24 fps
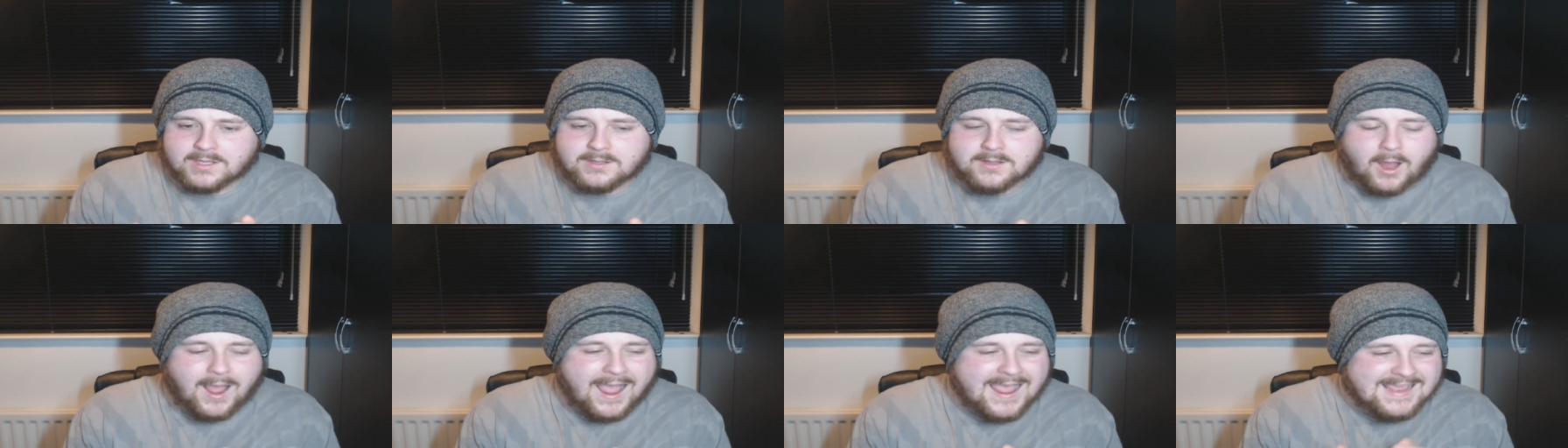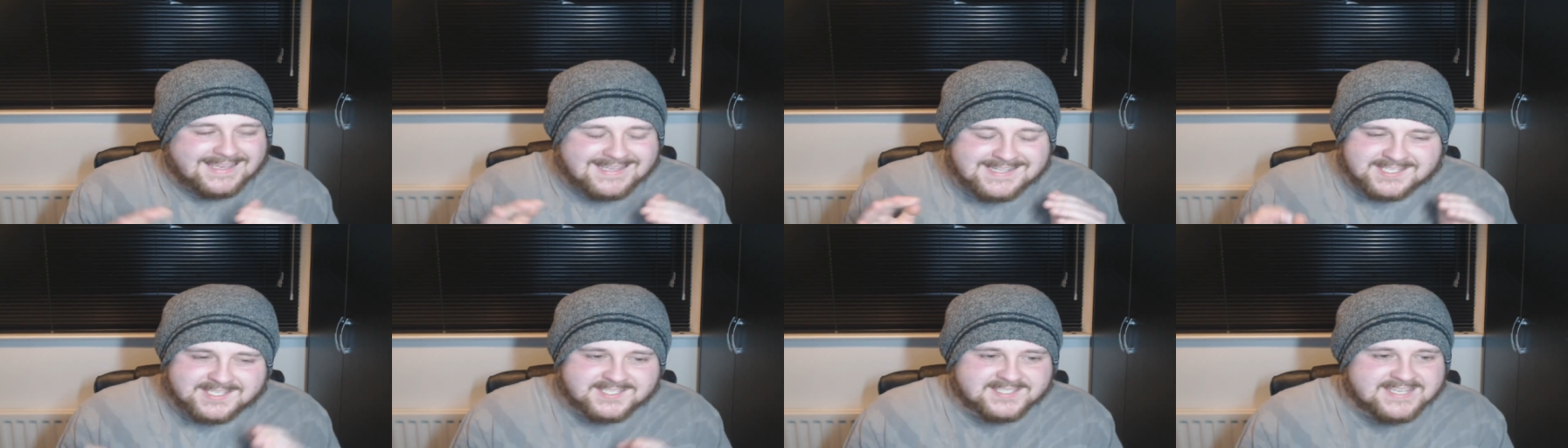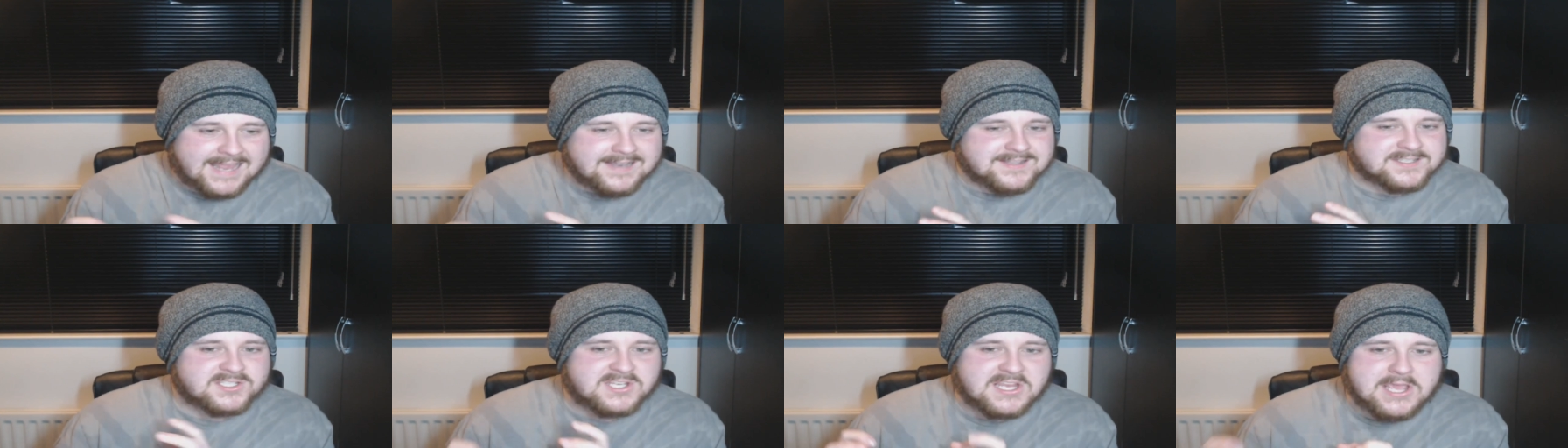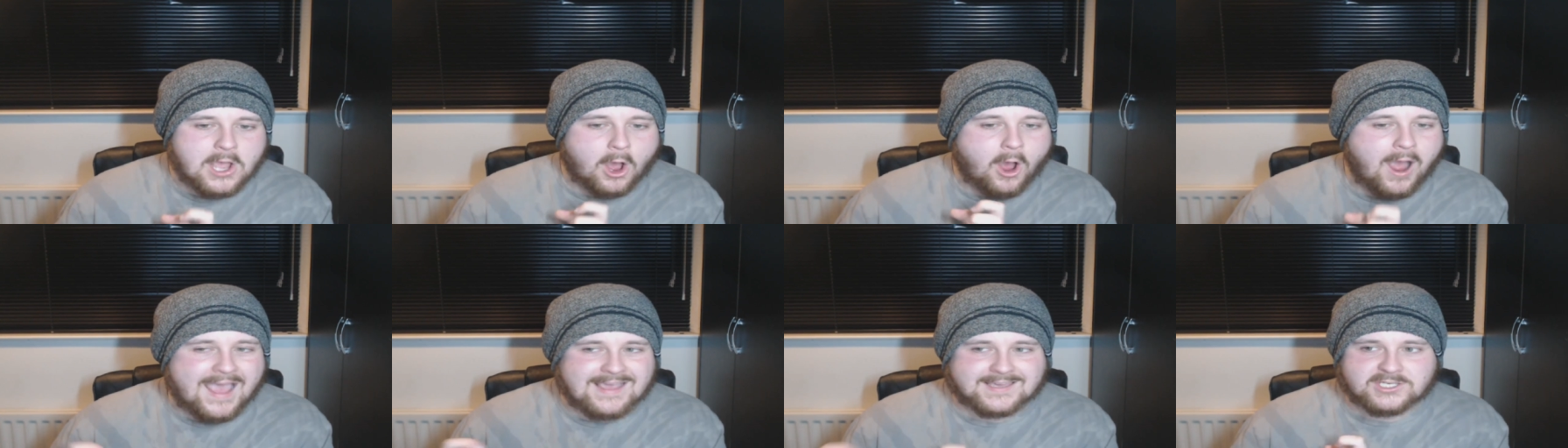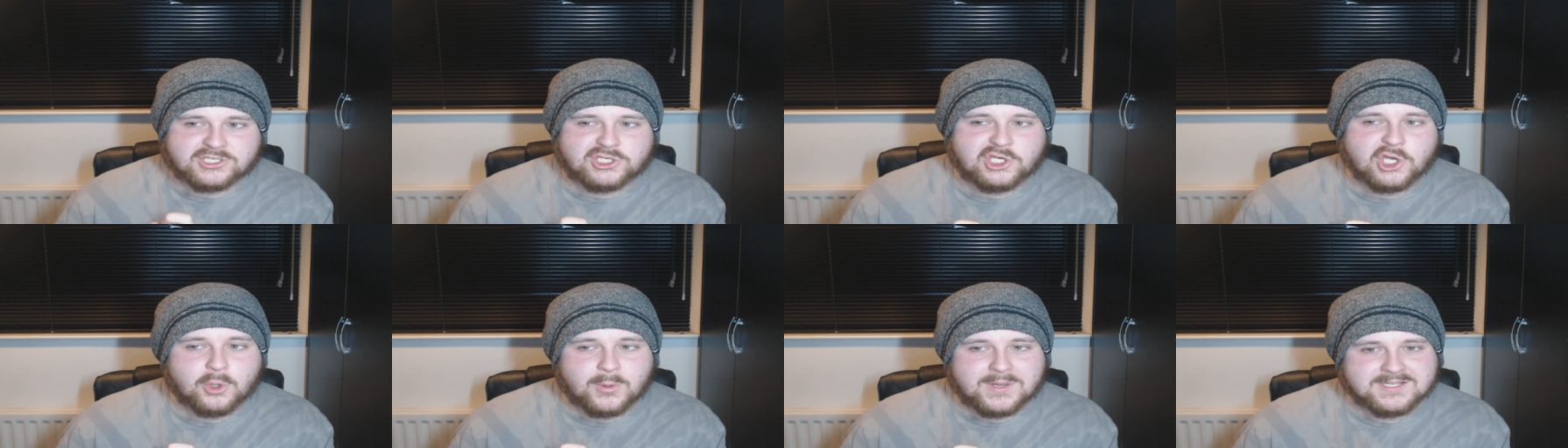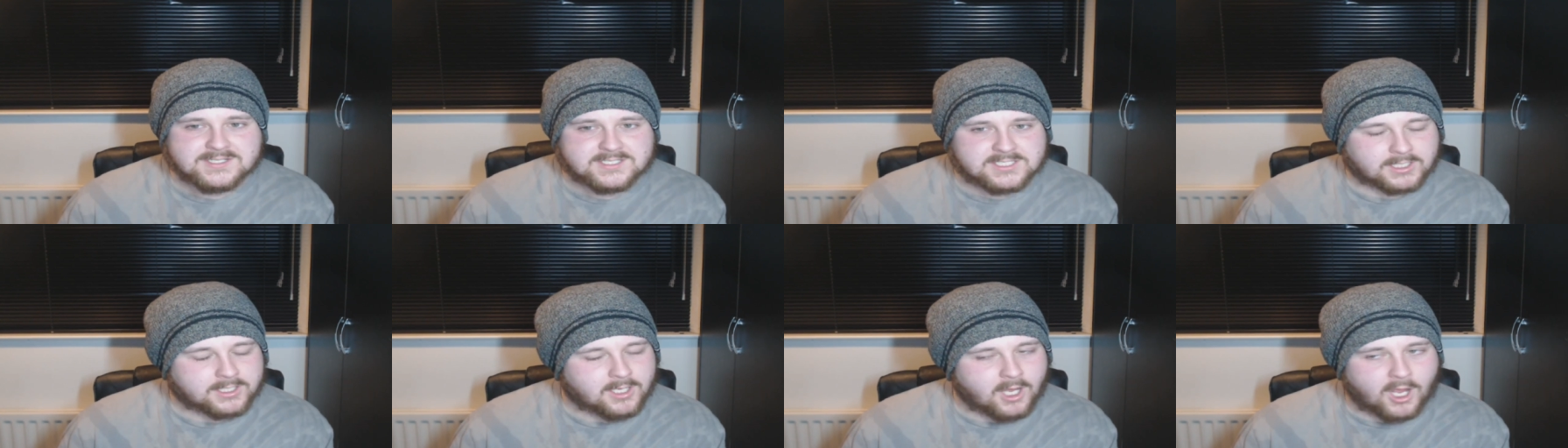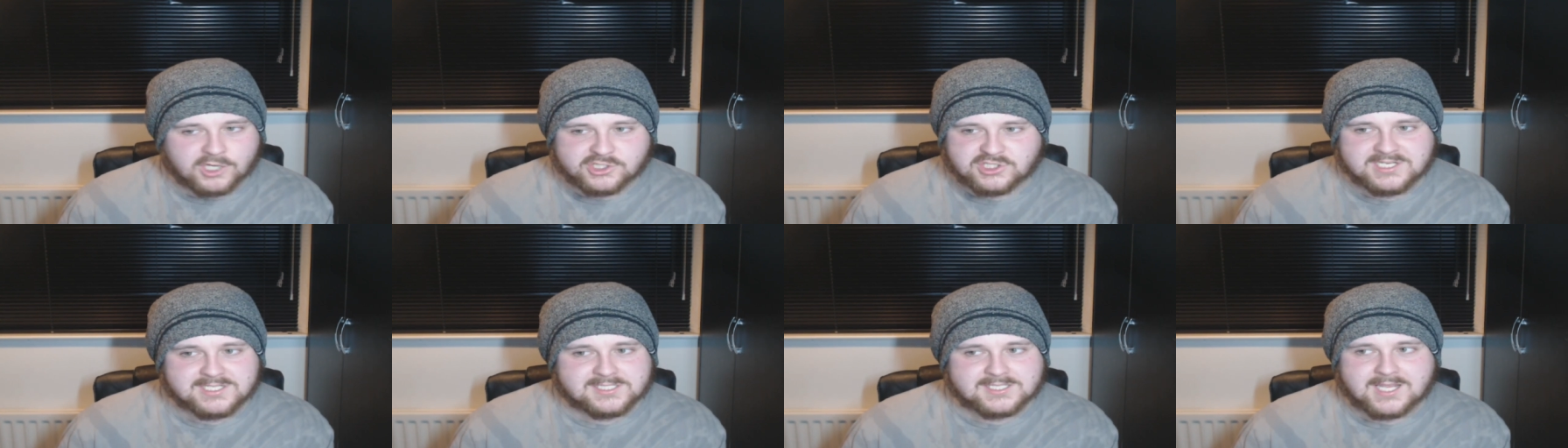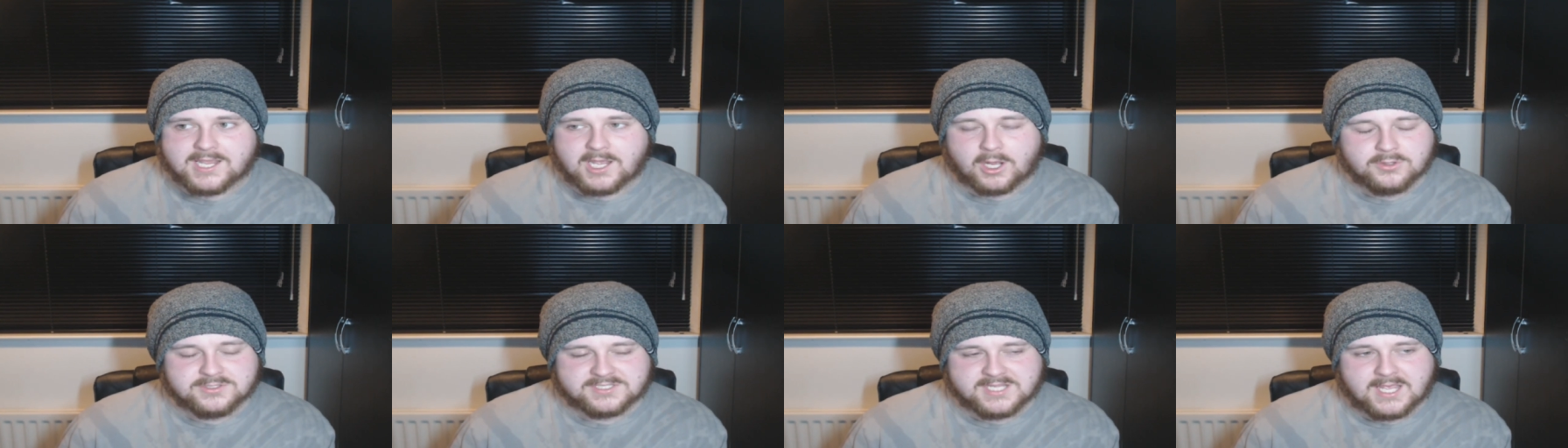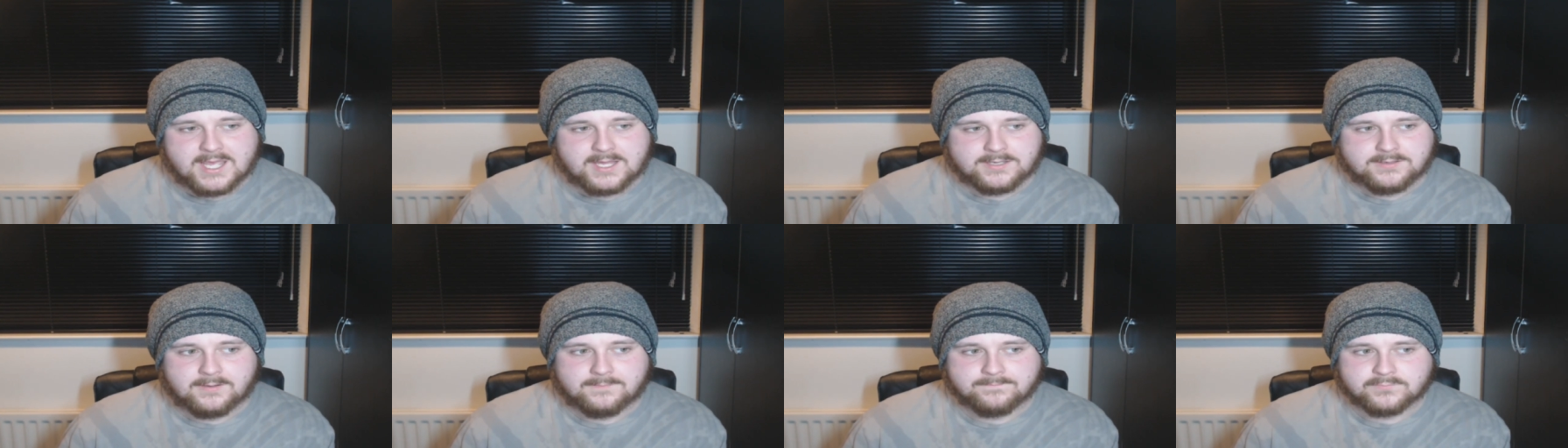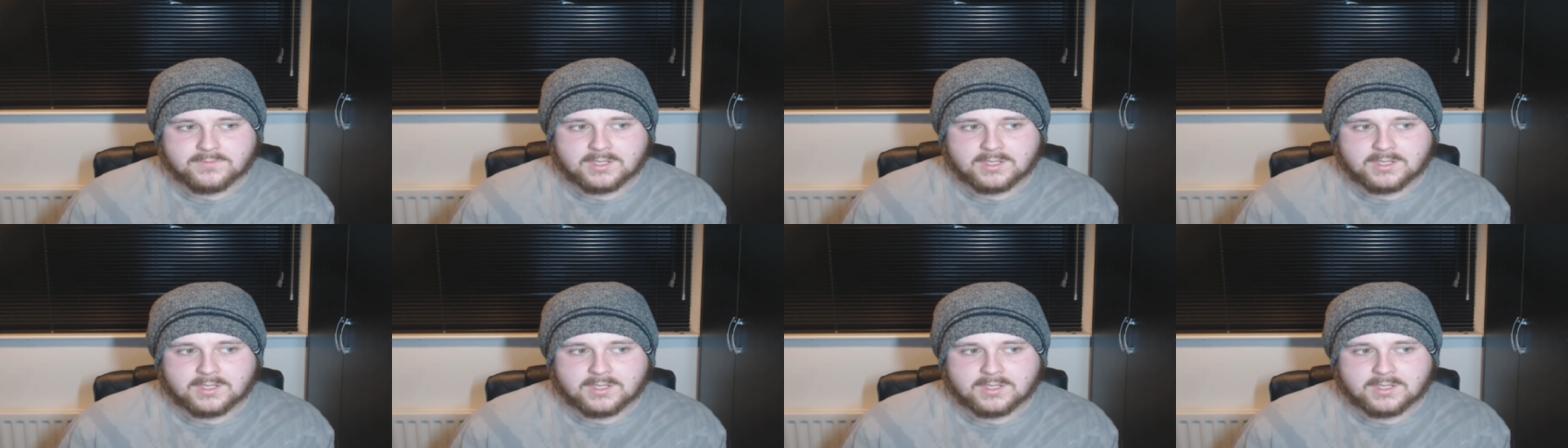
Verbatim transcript: I can sense the IQ in Takashi Sato's head.